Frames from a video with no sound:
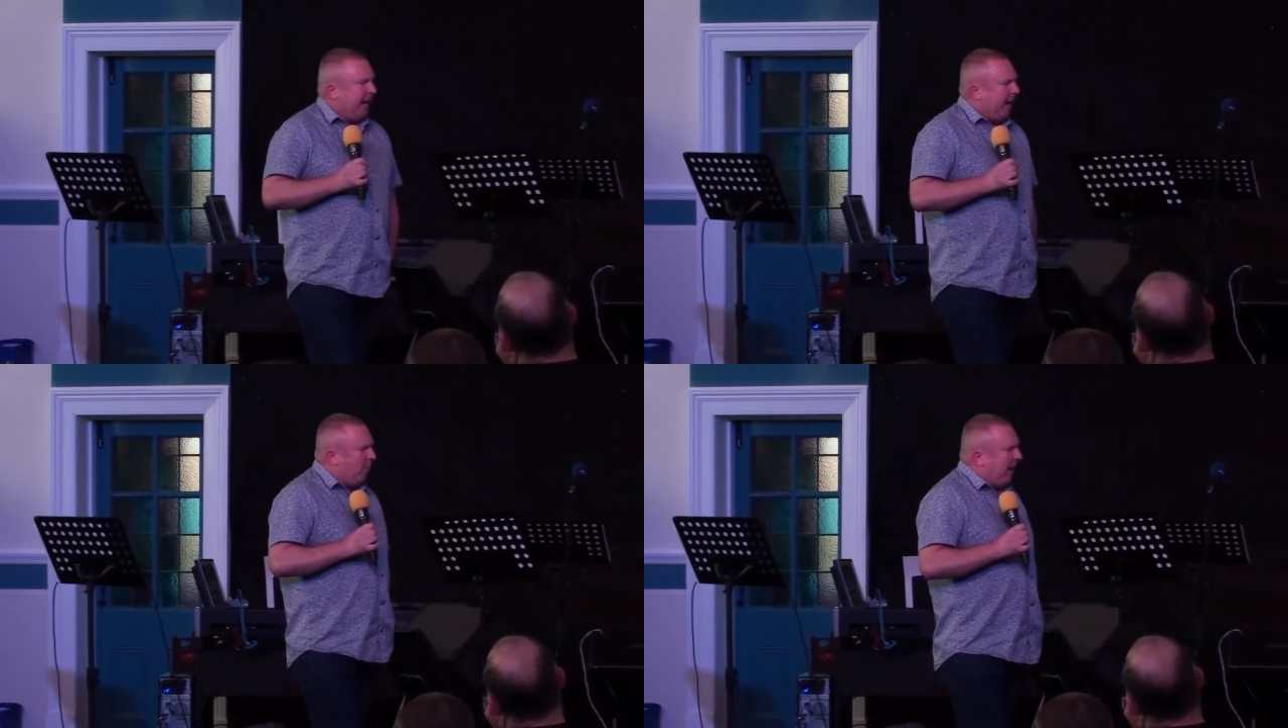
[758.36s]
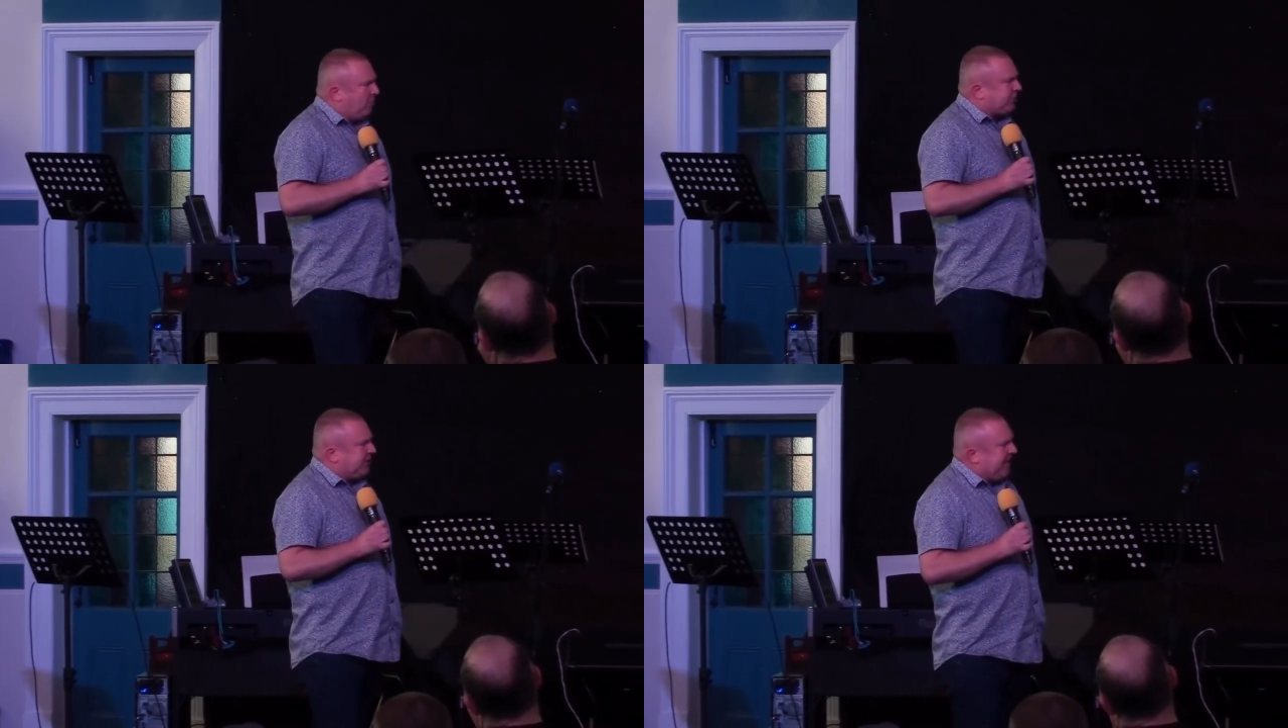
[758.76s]
And when I
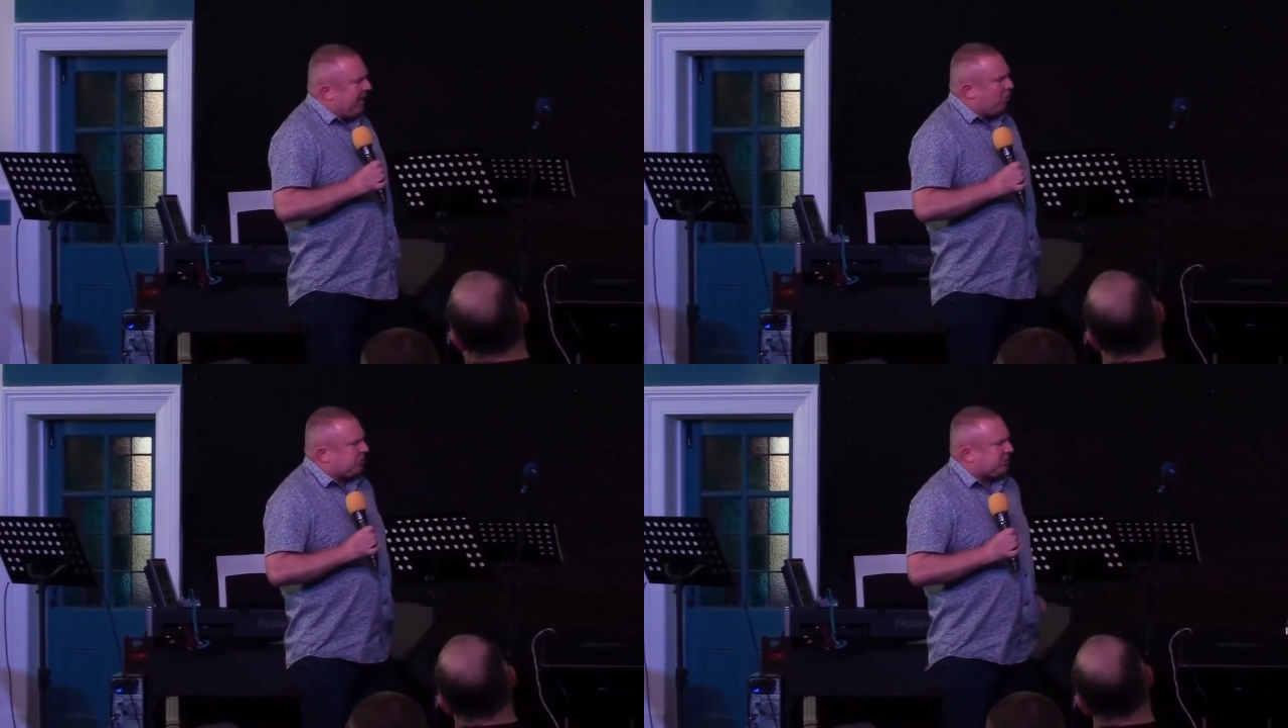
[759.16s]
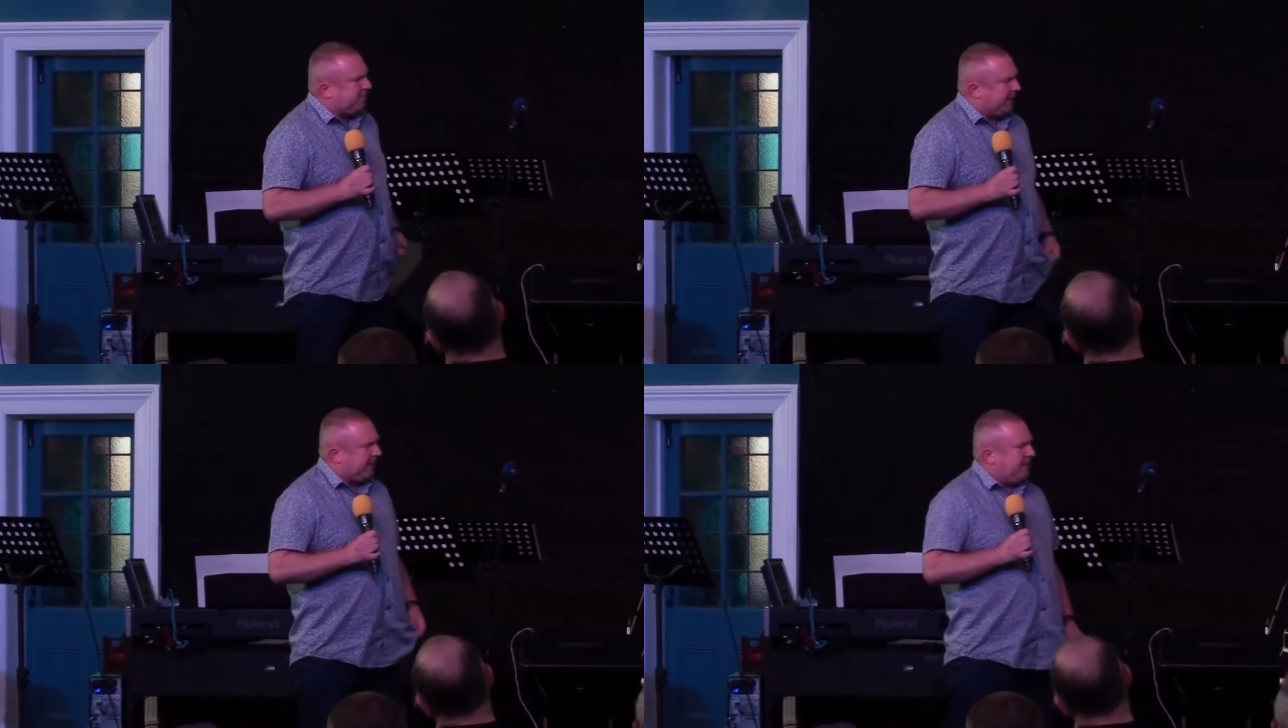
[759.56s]
was in that
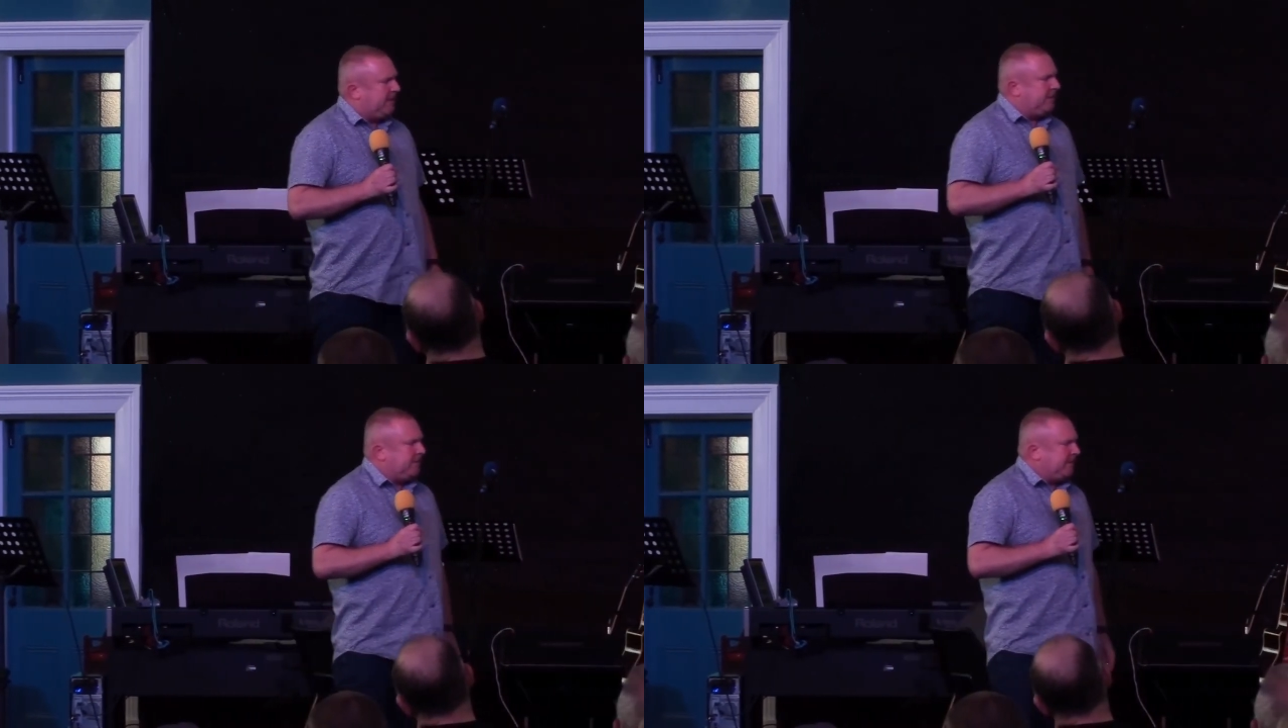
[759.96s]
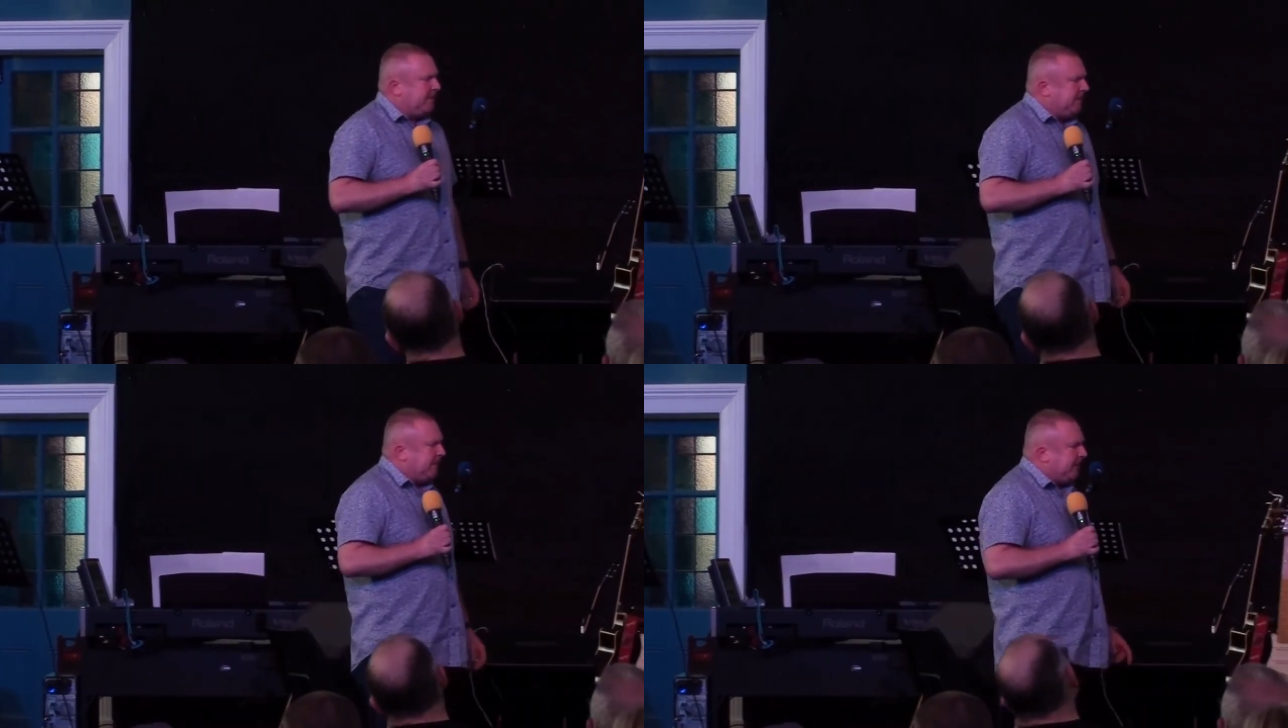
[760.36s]
hospital,
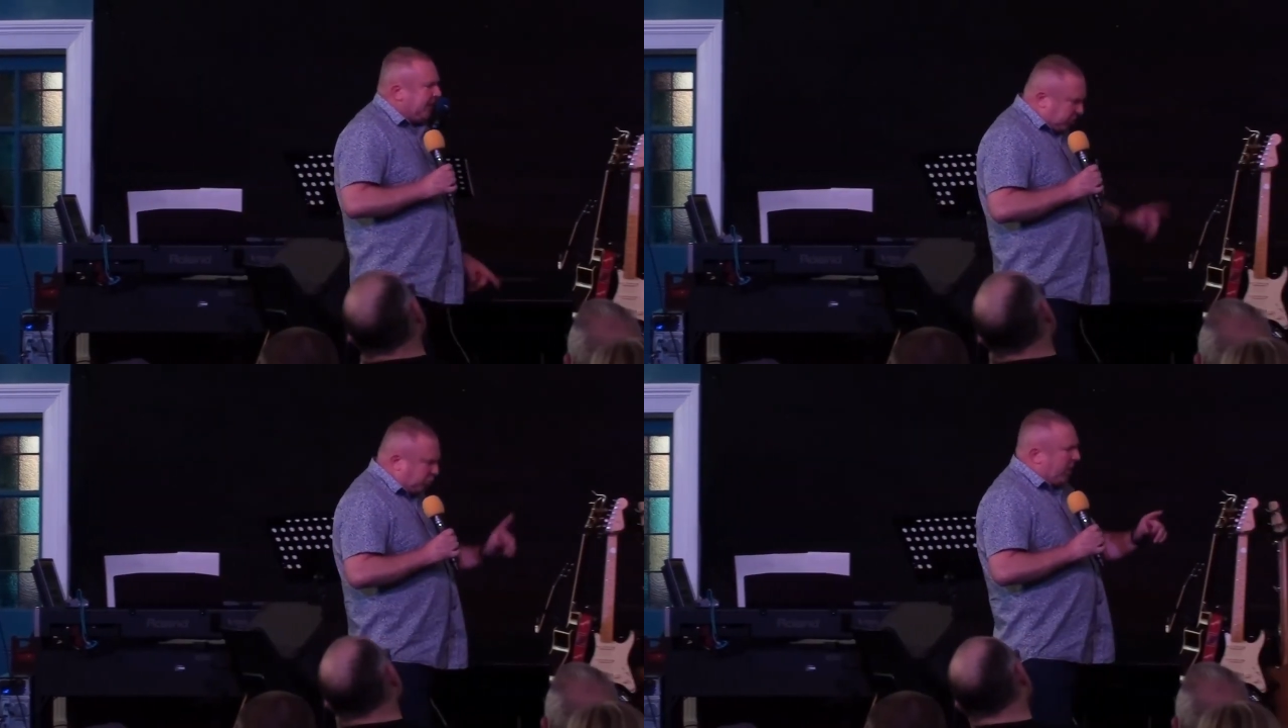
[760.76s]
this